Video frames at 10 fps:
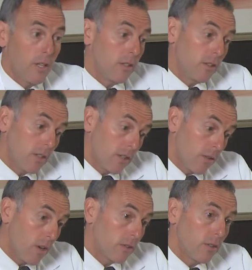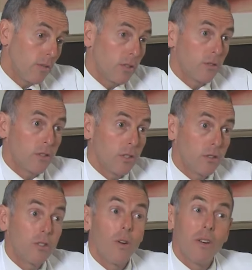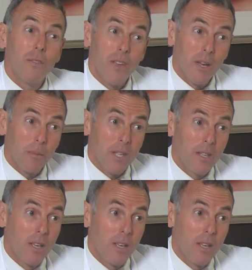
And you said you're also interested in starting a family.